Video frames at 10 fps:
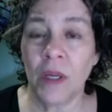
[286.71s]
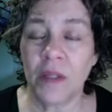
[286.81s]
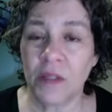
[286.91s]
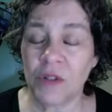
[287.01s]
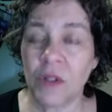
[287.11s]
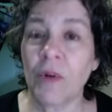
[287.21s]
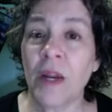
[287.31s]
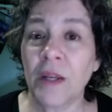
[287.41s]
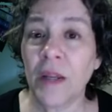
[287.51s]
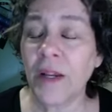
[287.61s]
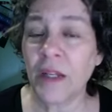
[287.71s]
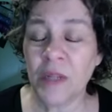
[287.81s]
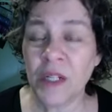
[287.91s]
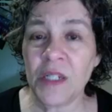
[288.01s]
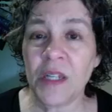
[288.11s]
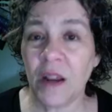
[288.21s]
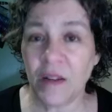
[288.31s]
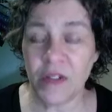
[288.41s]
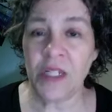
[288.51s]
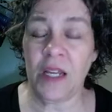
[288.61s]
he was going to write 90 minutes
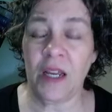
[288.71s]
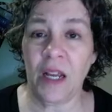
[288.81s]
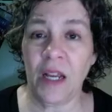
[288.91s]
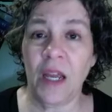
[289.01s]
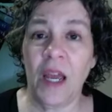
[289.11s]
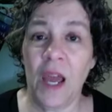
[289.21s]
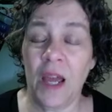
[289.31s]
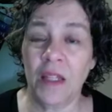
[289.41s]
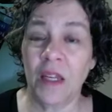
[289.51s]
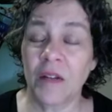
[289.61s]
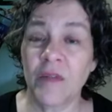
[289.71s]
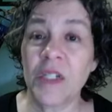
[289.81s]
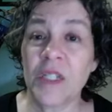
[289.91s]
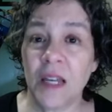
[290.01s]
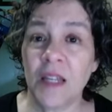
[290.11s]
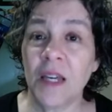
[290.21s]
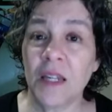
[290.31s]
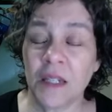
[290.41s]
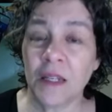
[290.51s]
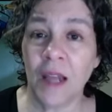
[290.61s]
every day and every day that
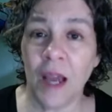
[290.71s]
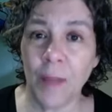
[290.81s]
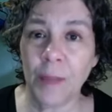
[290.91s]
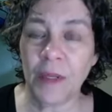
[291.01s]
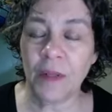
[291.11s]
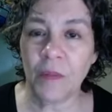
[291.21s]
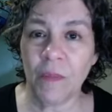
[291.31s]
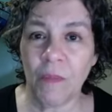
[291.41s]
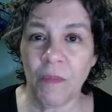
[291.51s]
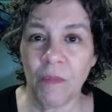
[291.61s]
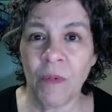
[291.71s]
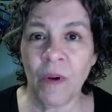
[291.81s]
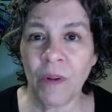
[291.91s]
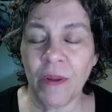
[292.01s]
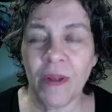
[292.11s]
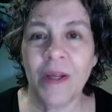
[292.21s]
didn't happen well,